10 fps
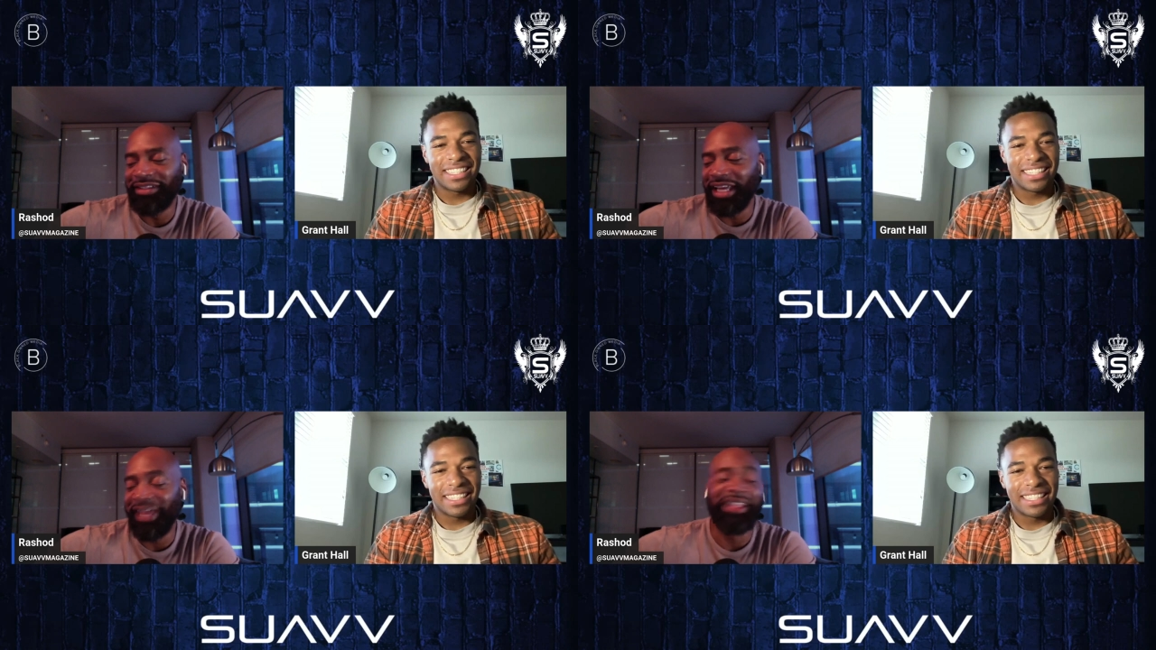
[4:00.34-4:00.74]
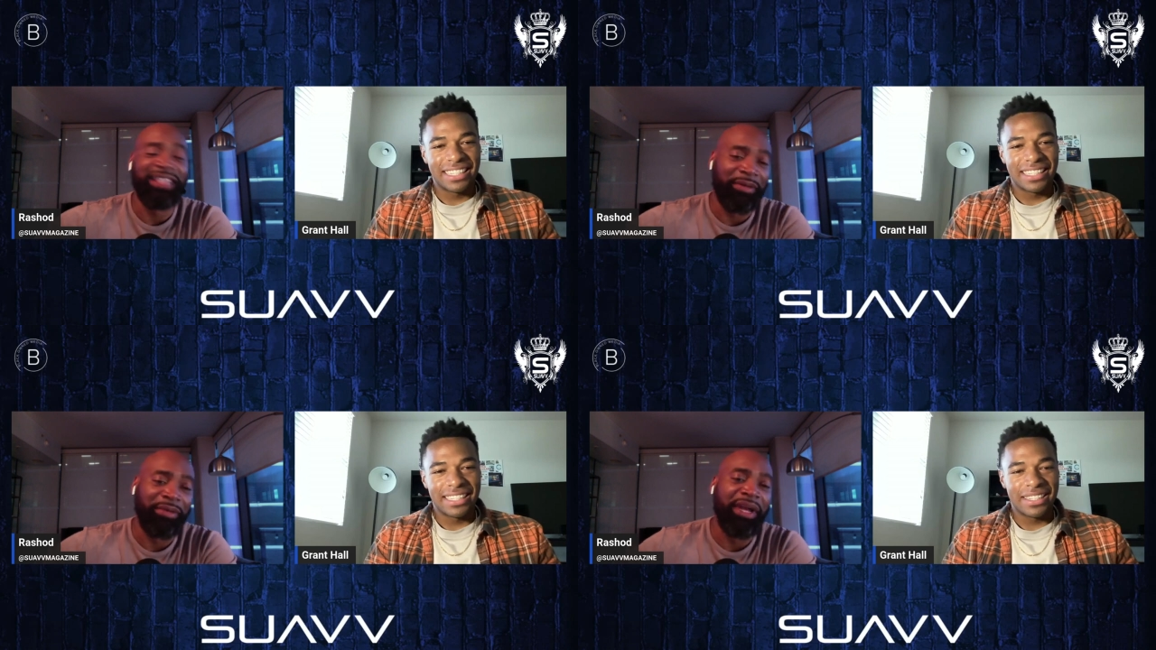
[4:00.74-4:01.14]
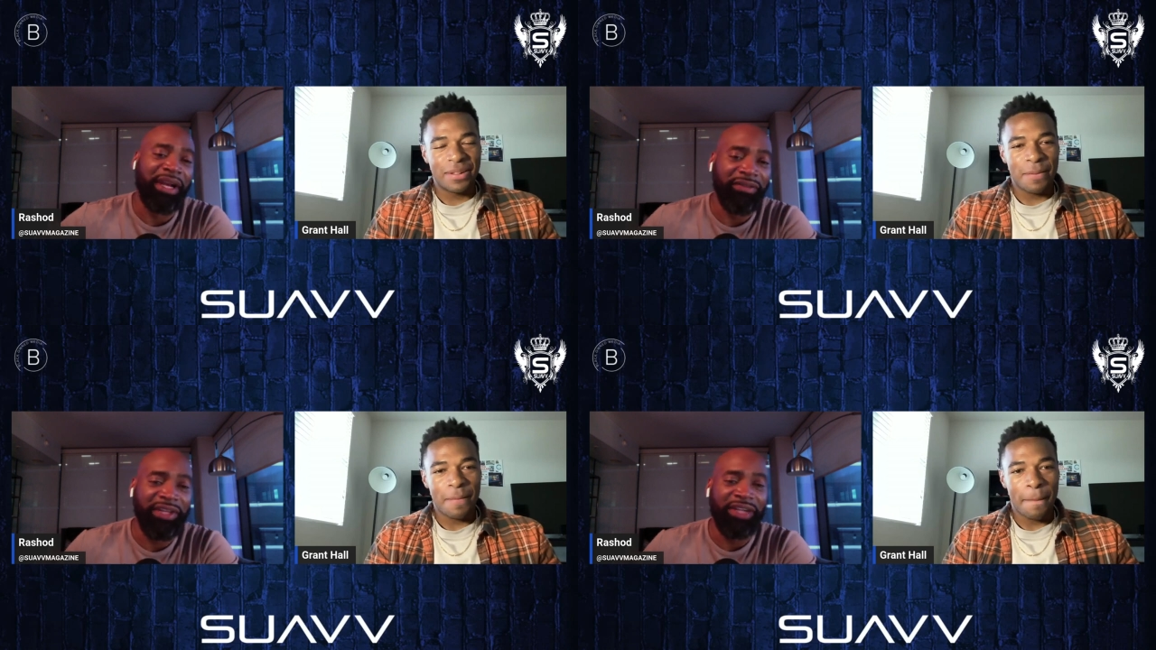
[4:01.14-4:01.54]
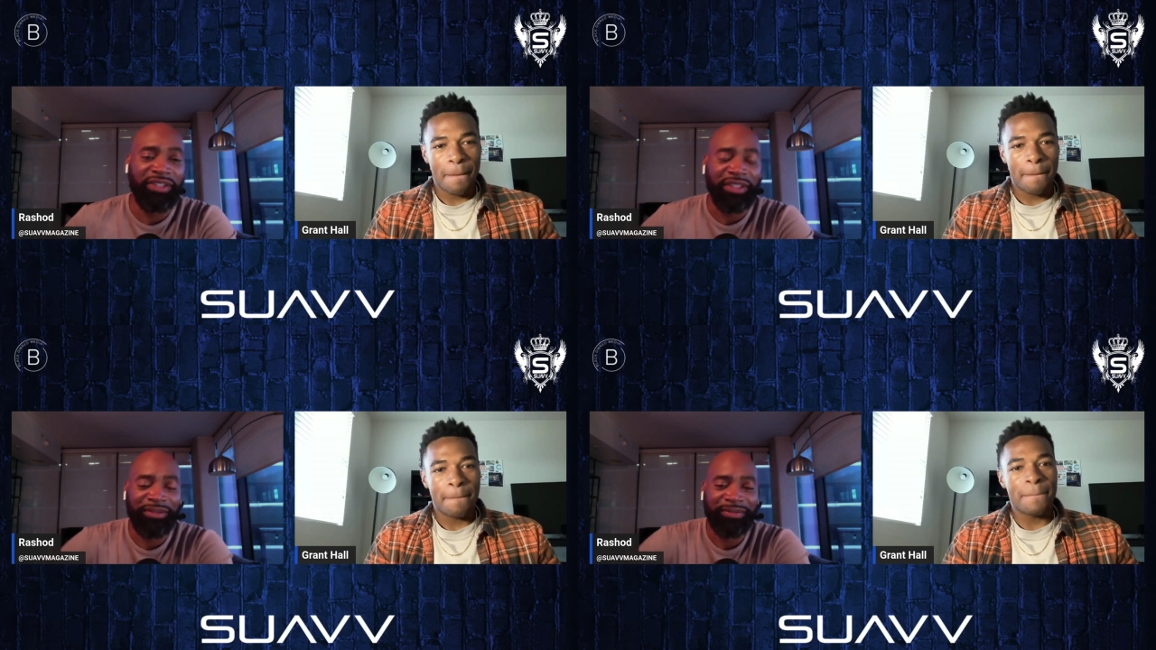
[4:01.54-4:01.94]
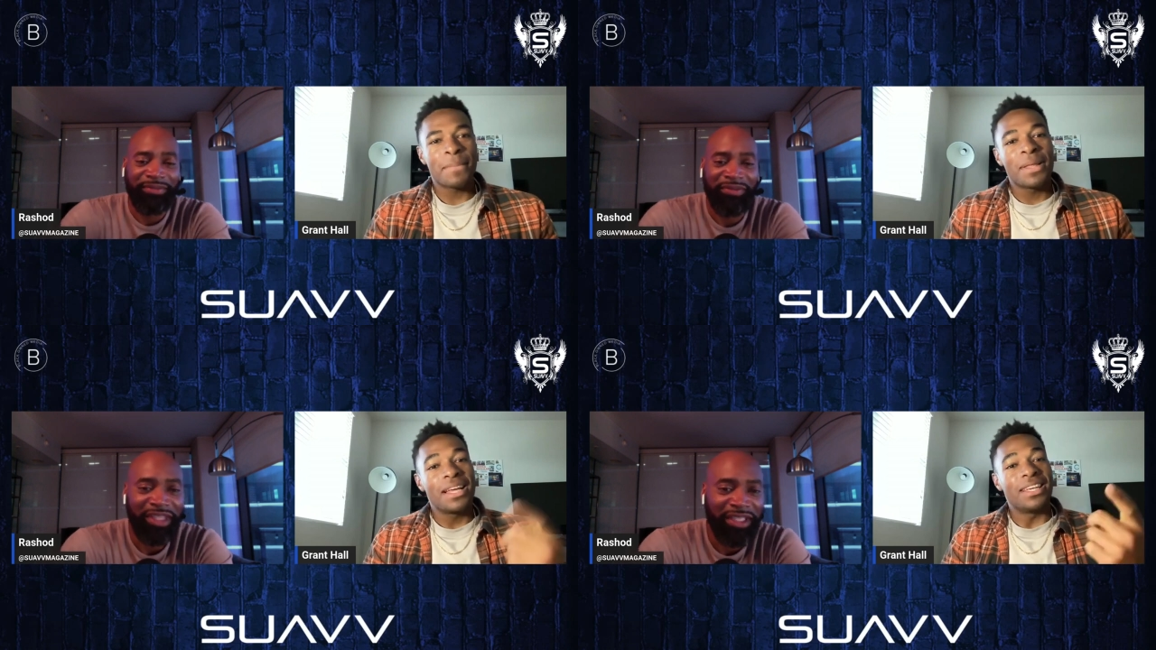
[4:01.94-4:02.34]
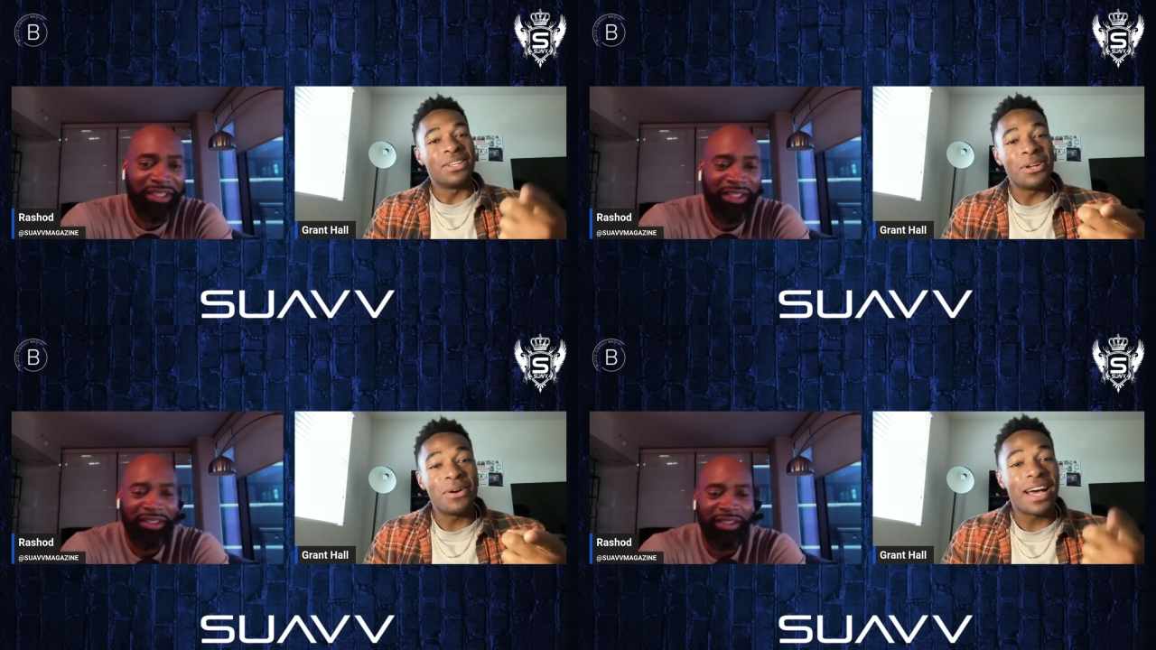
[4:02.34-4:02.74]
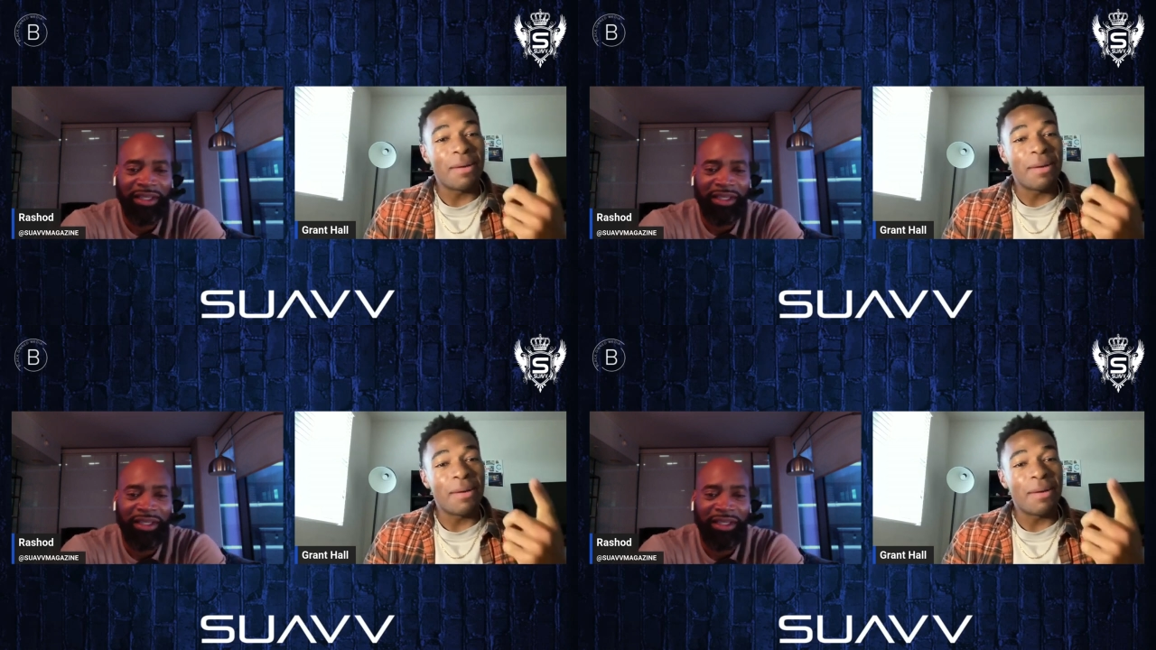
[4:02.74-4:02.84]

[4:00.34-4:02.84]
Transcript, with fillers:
Speaker 1: have that same competitive nature though. You know what?